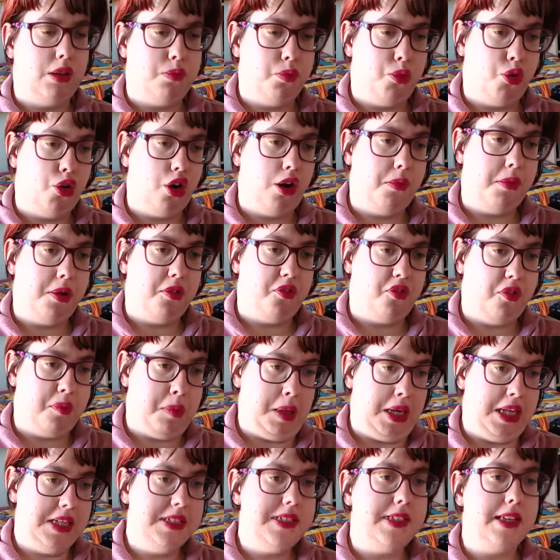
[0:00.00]
more about
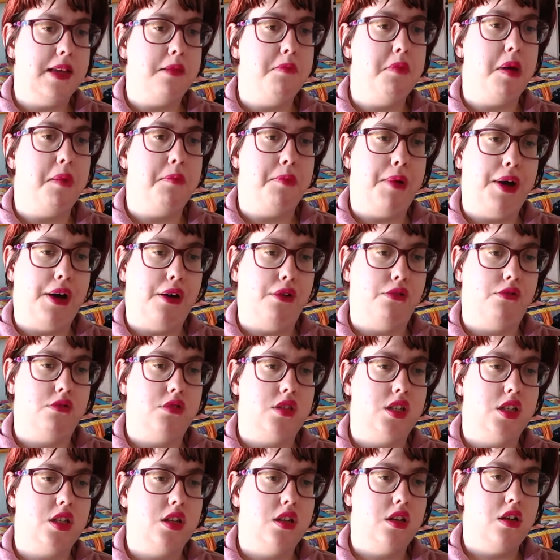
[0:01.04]
feminism, about
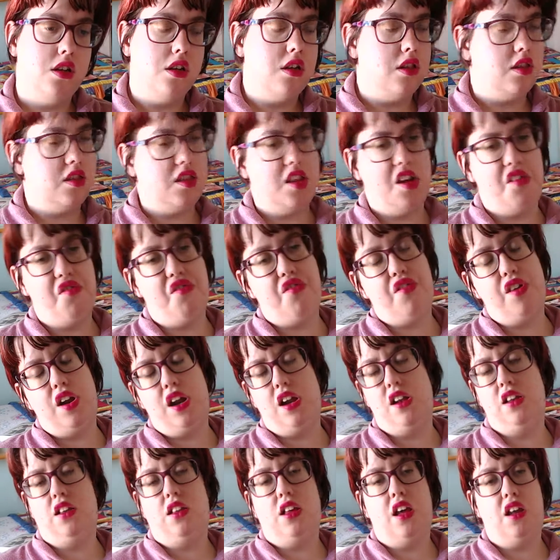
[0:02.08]

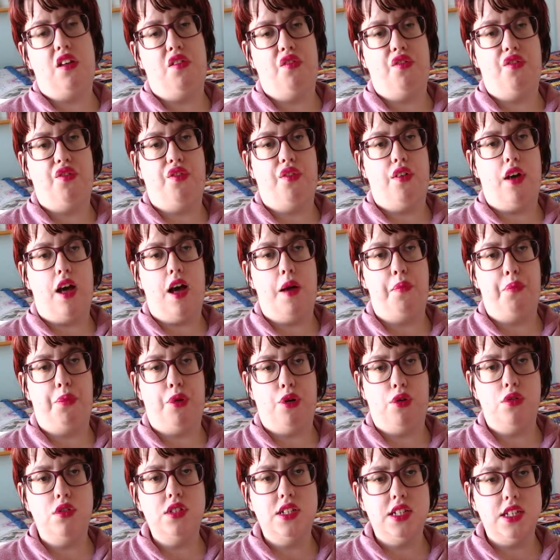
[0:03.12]
different kind of
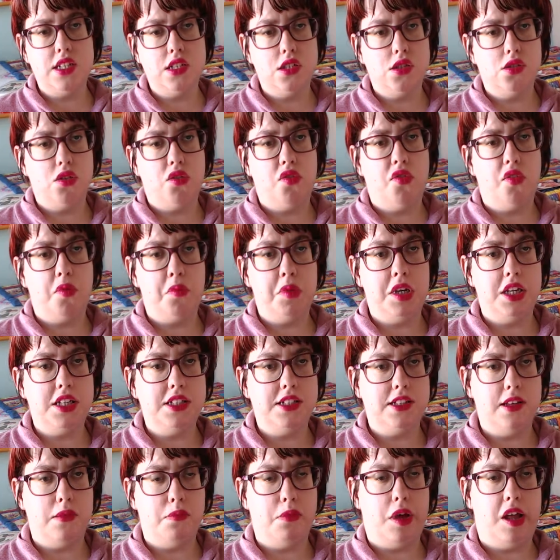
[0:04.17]
approaches to
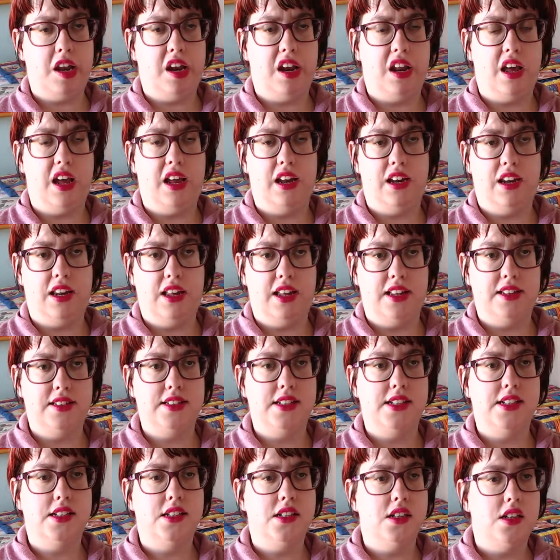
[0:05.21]
feminism, and
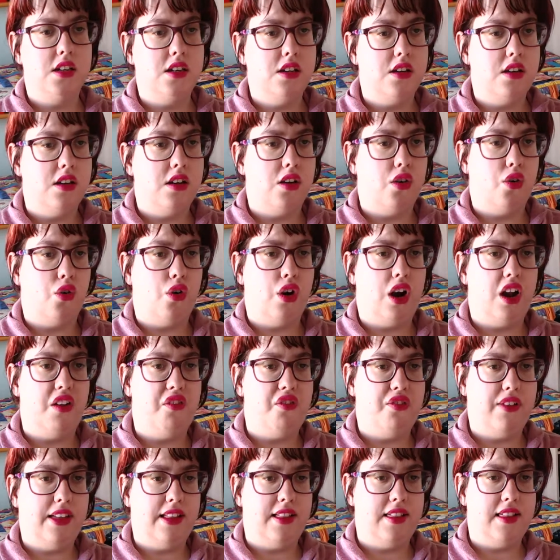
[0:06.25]
I
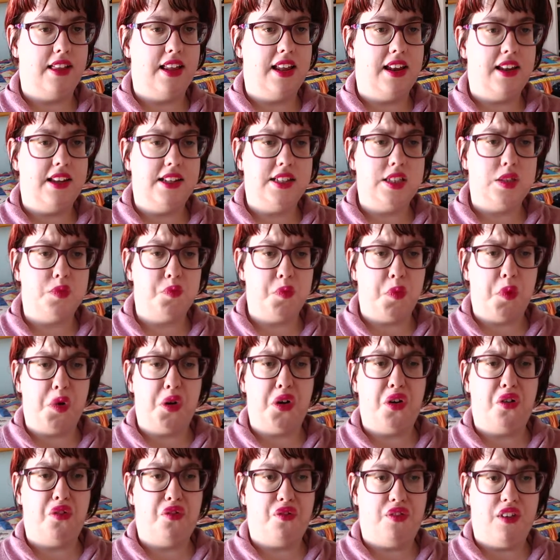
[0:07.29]
feel it's more
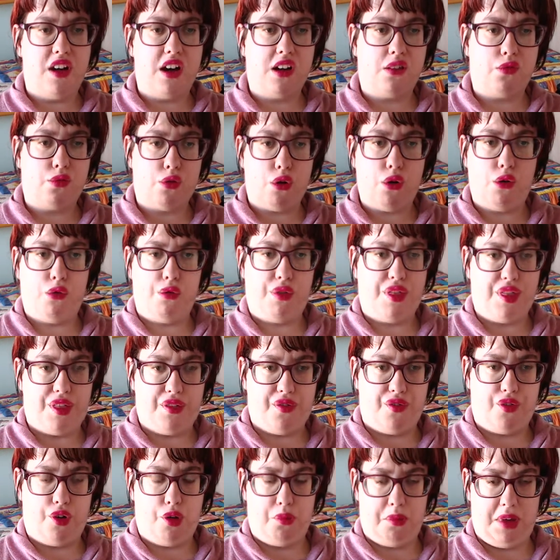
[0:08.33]
of a growth
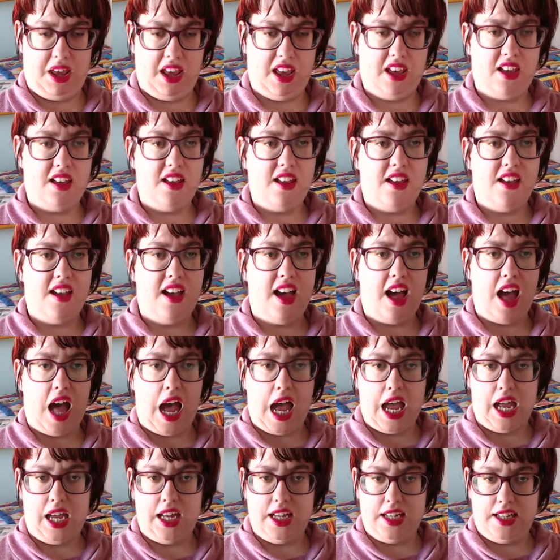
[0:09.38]
for me.
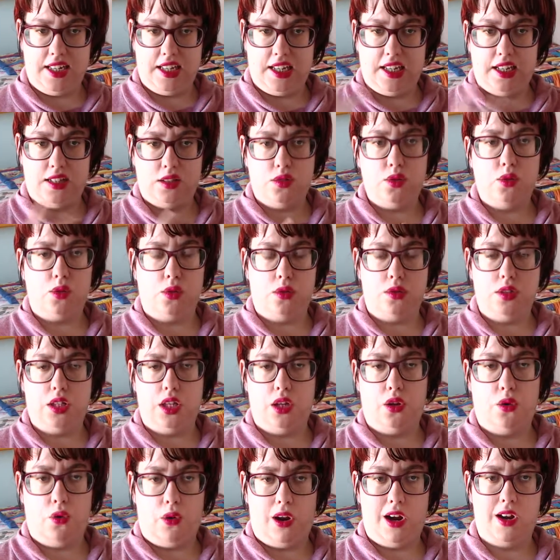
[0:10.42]
I need to
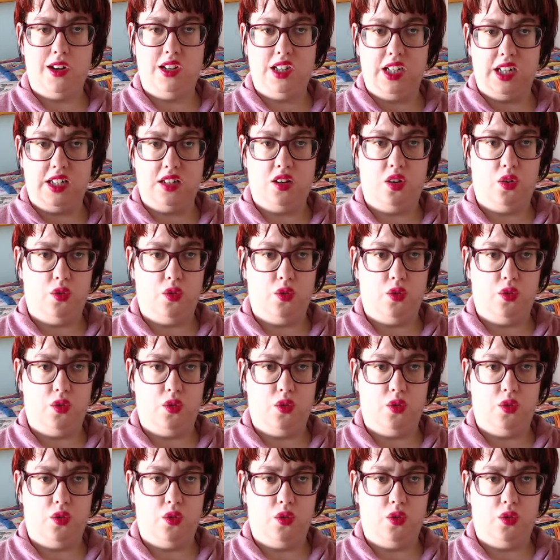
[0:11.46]
continue learning